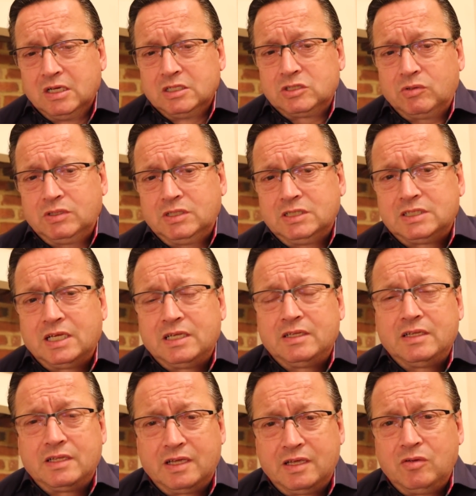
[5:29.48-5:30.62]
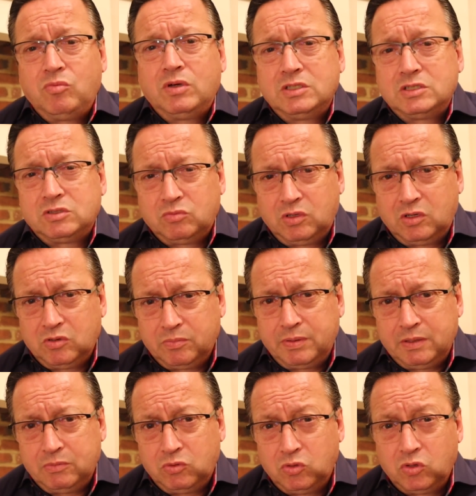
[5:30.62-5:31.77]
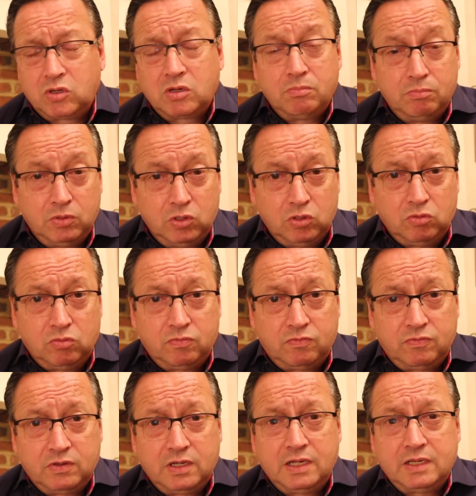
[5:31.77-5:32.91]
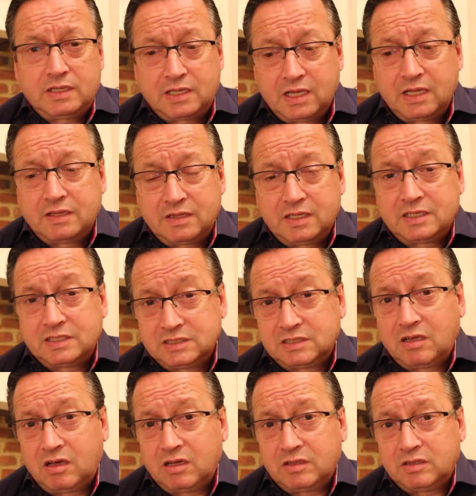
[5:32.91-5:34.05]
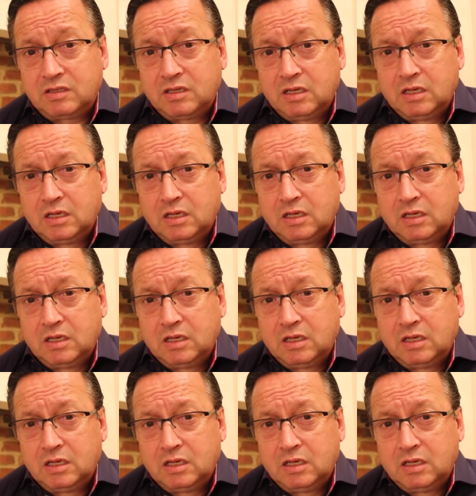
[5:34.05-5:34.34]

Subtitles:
So understand that they want to work with people who can move and get things done.